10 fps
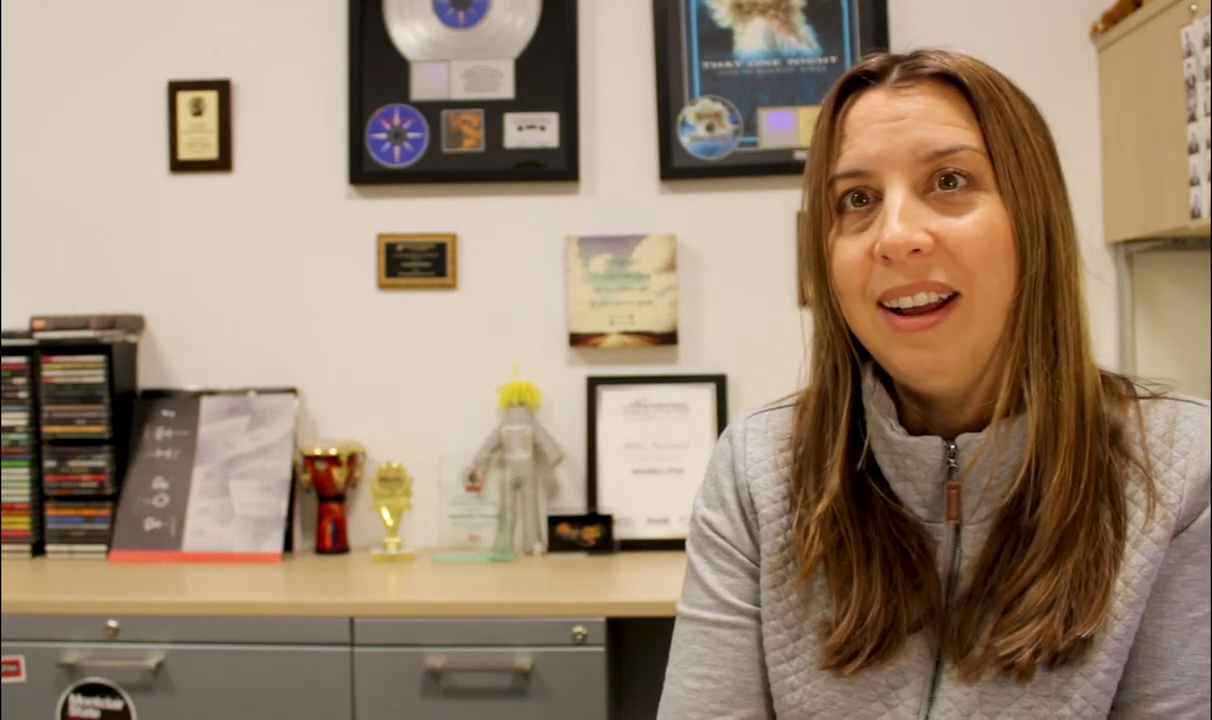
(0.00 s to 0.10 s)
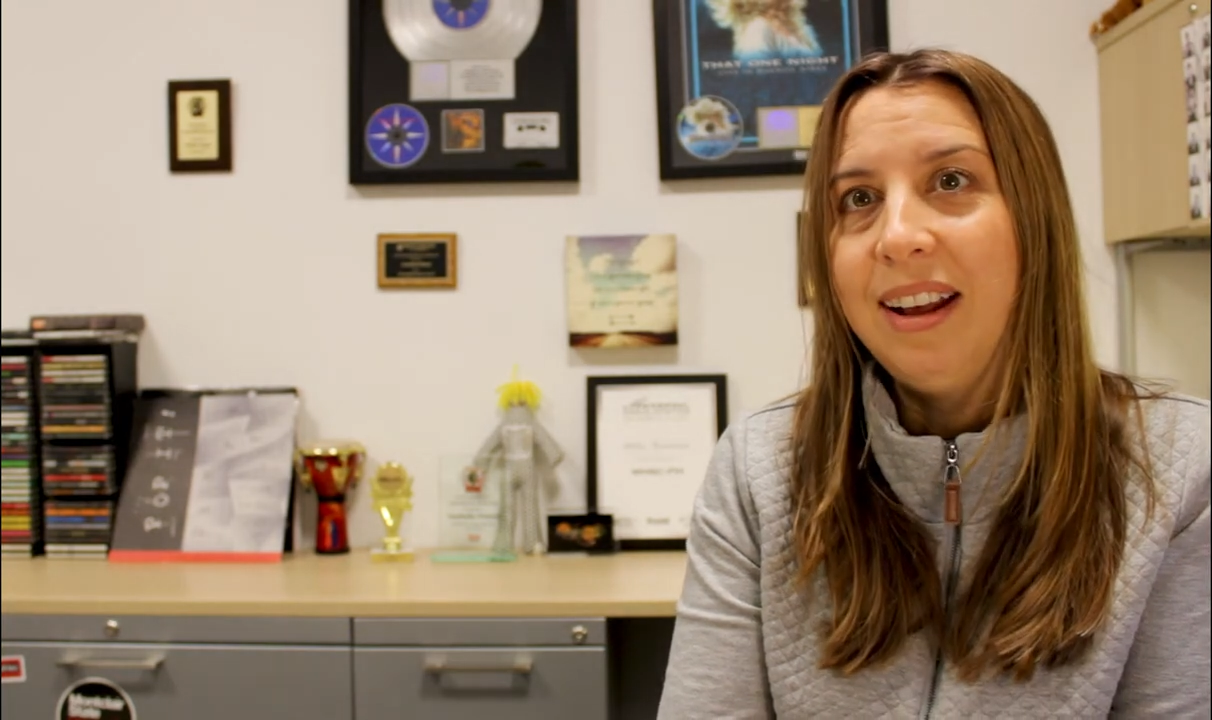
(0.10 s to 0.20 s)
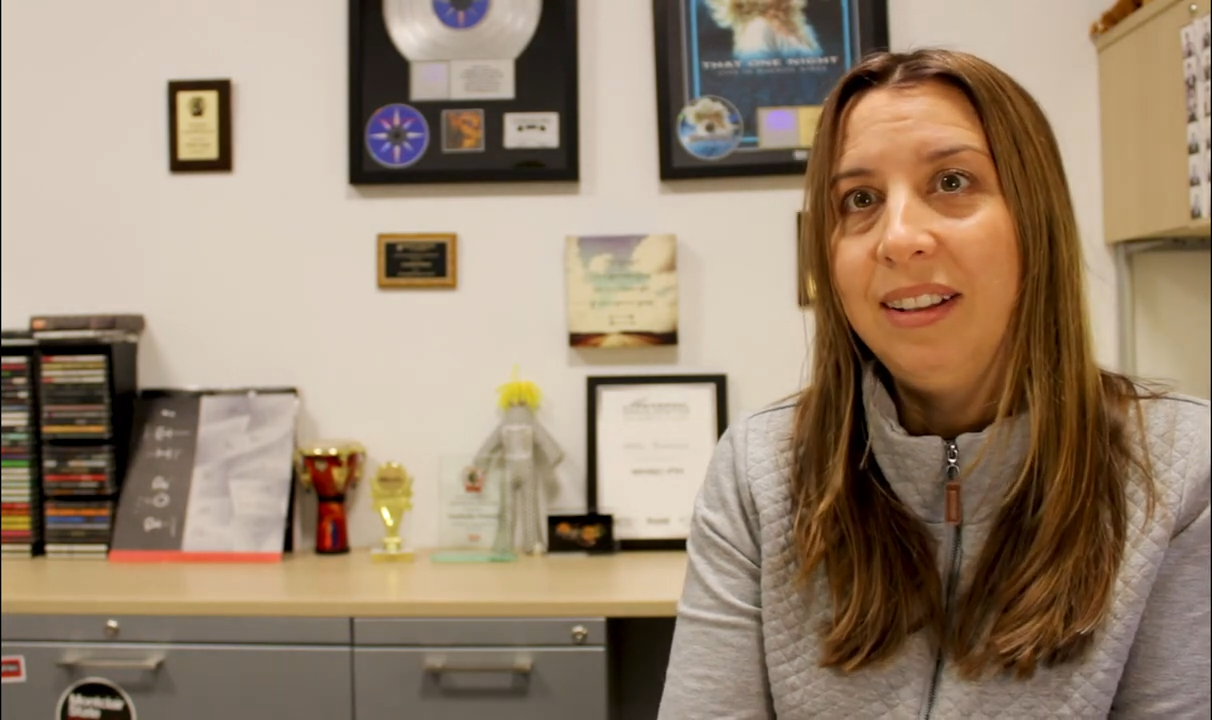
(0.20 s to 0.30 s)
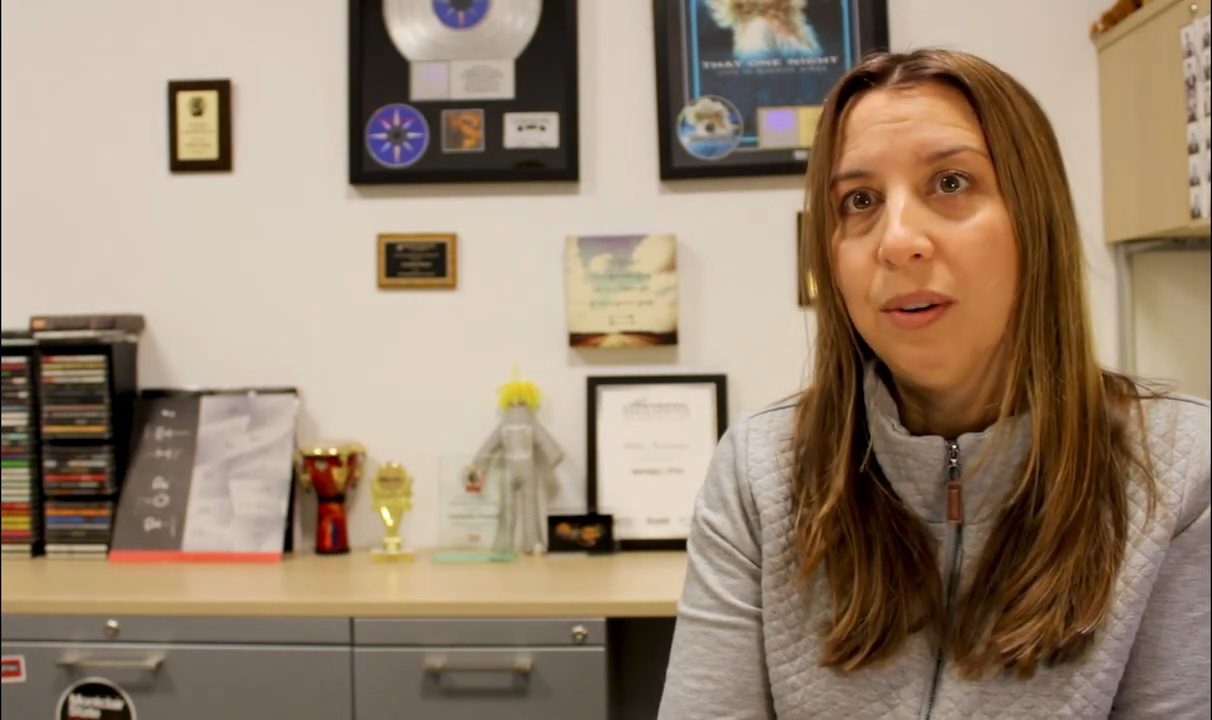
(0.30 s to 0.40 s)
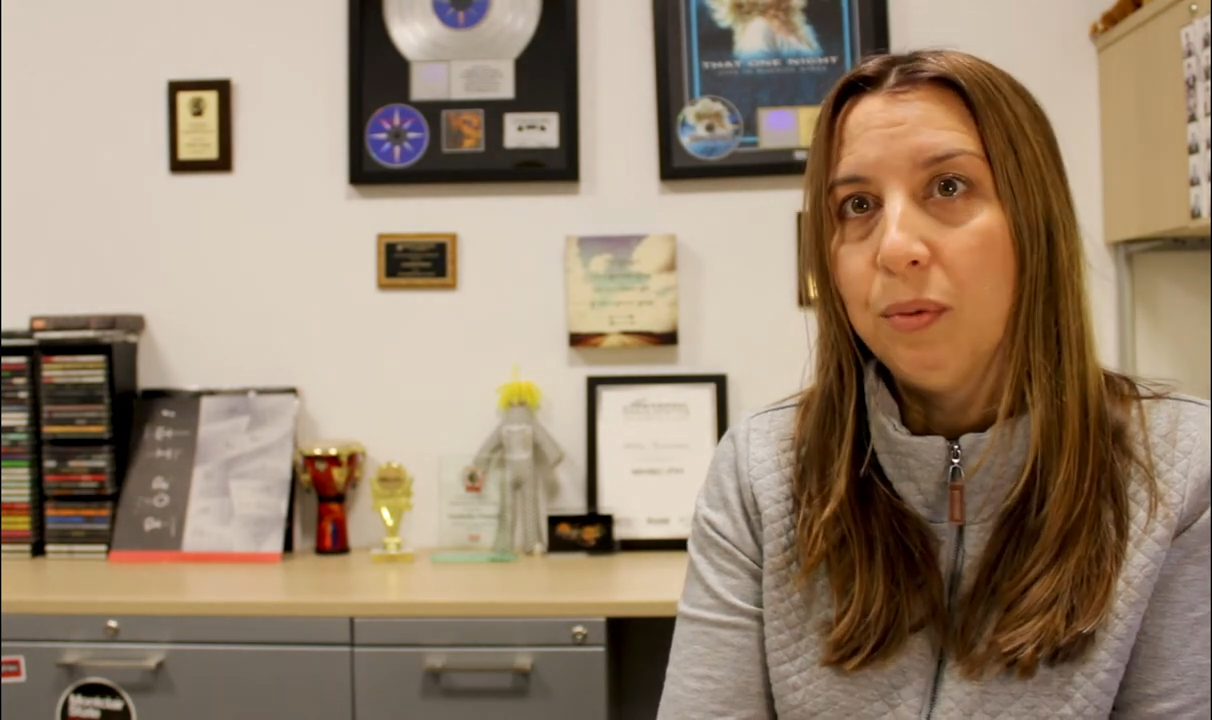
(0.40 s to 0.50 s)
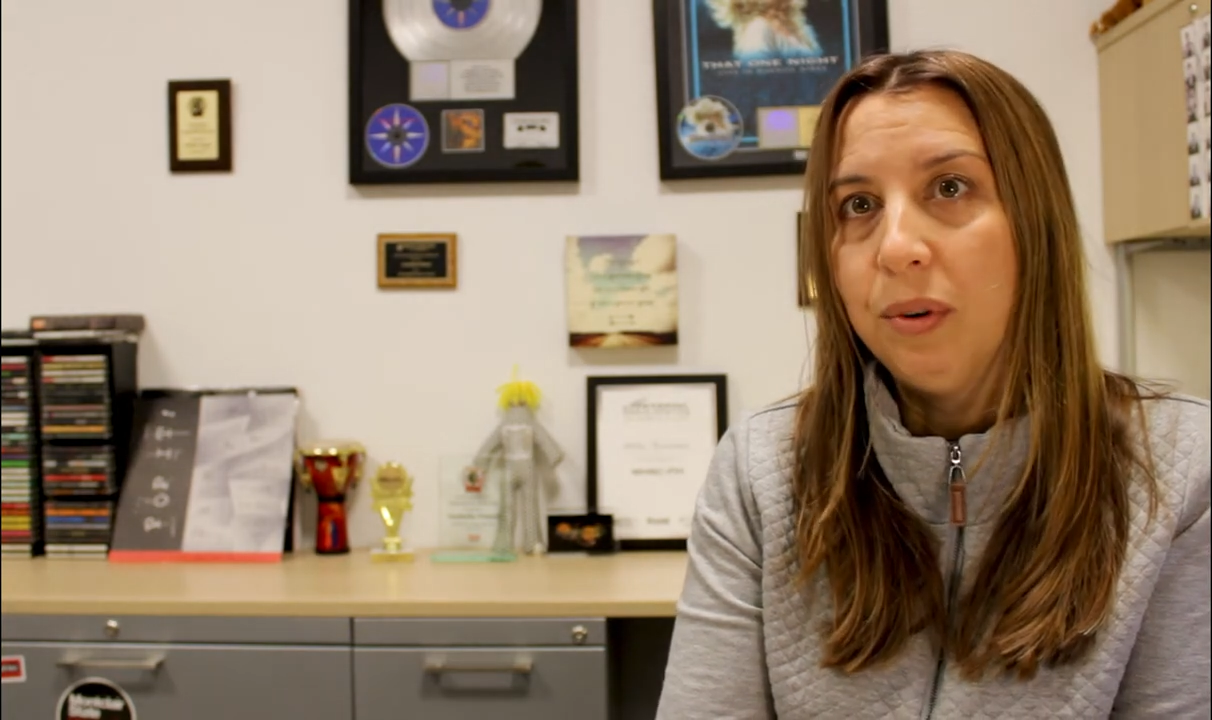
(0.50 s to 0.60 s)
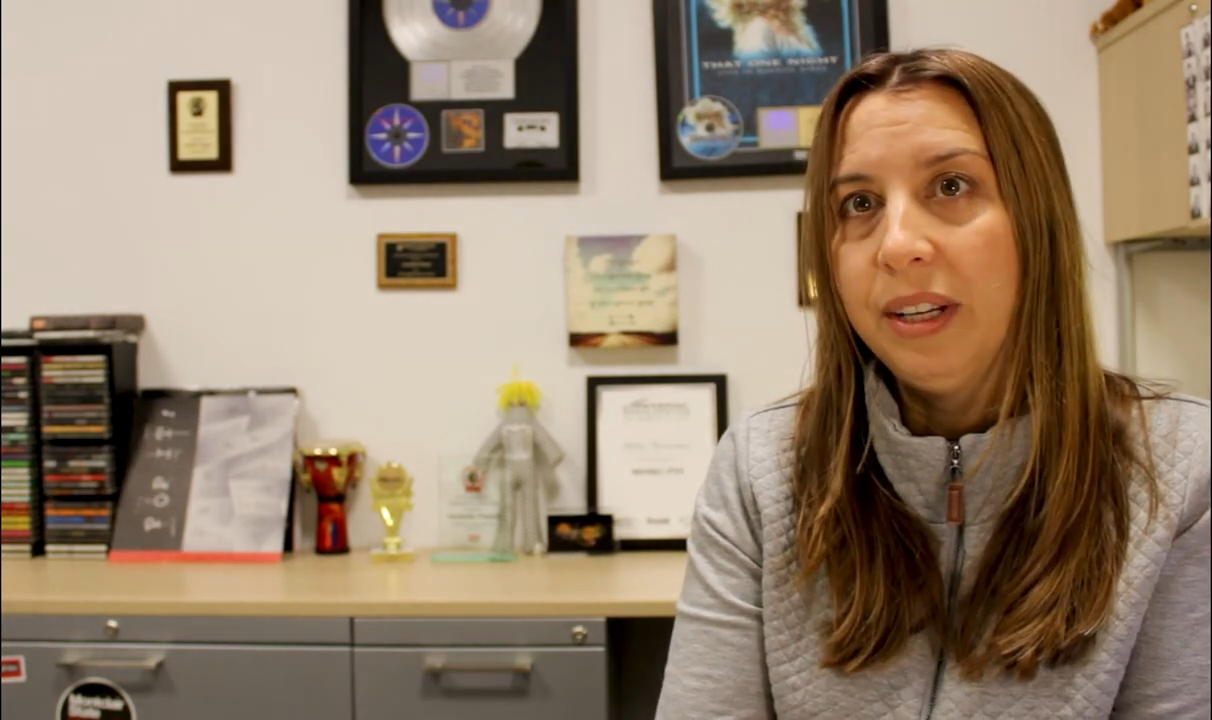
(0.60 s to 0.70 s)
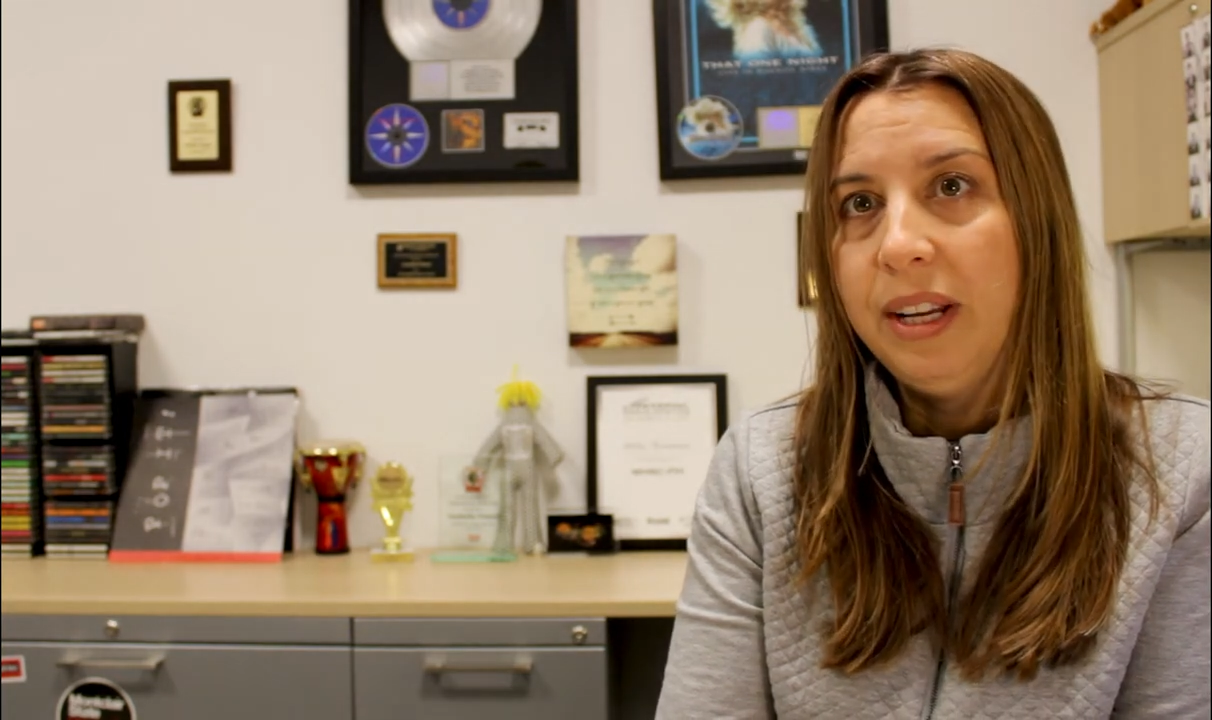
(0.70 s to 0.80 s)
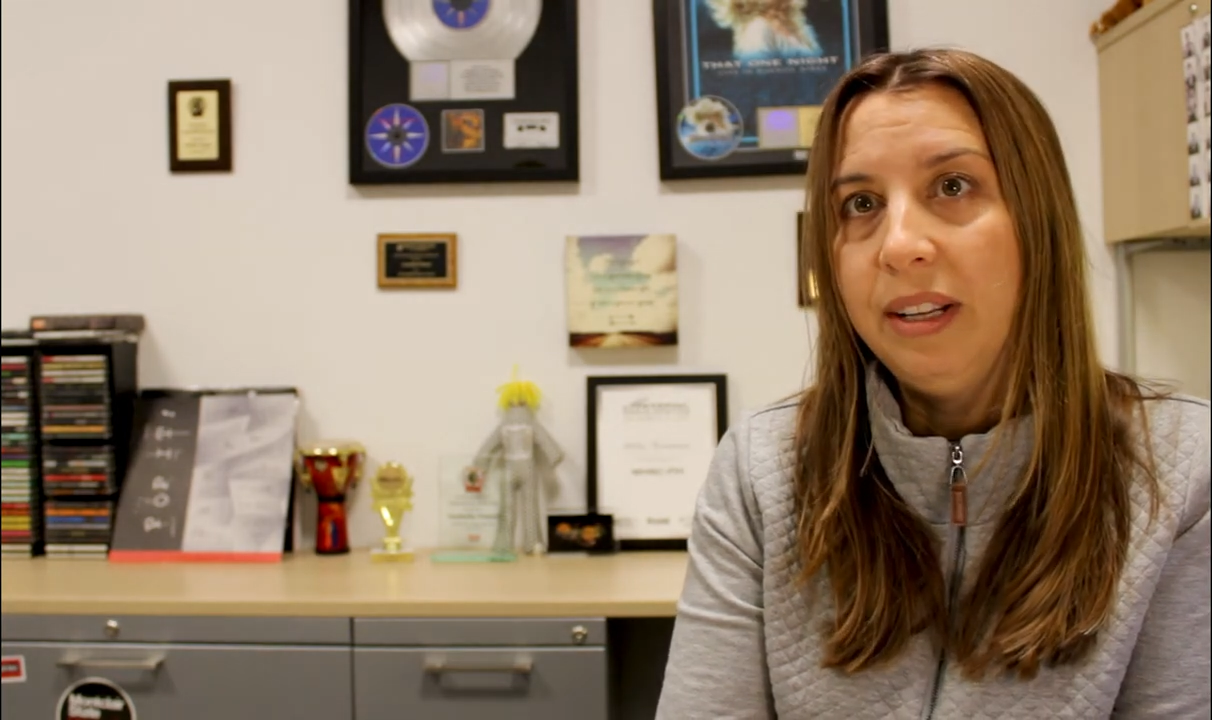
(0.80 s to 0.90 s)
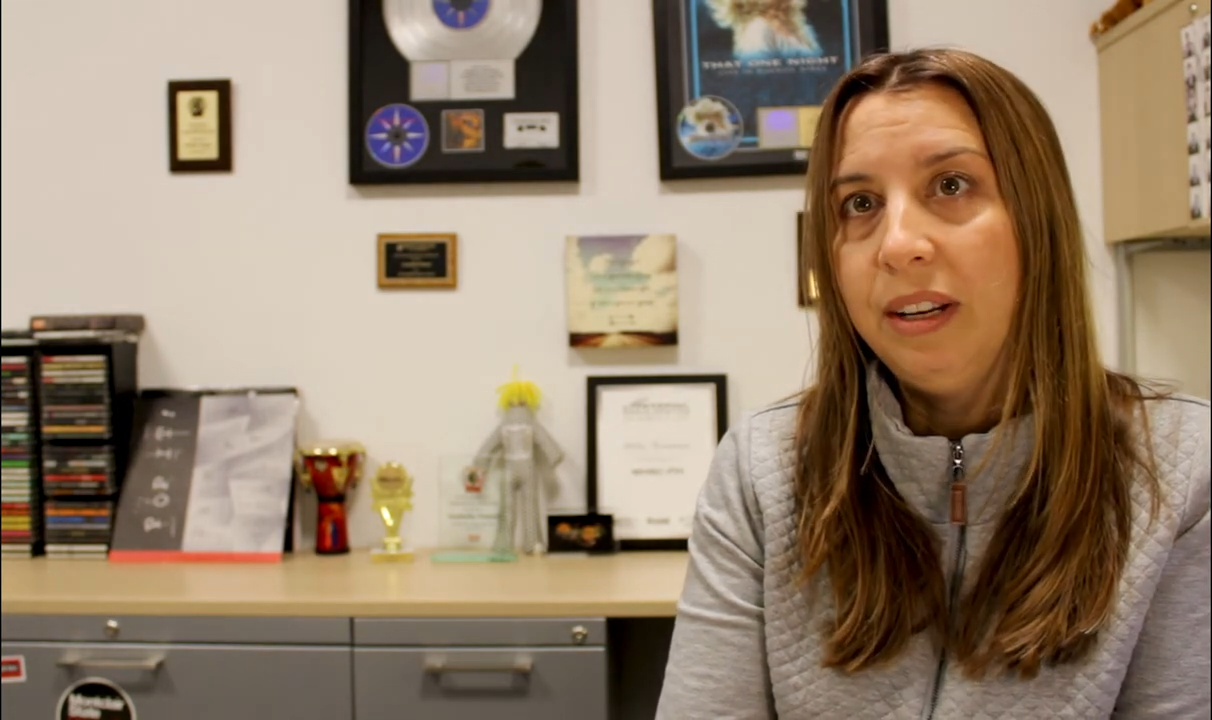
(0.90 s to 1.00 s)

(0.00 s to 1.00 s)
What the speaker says: and they're working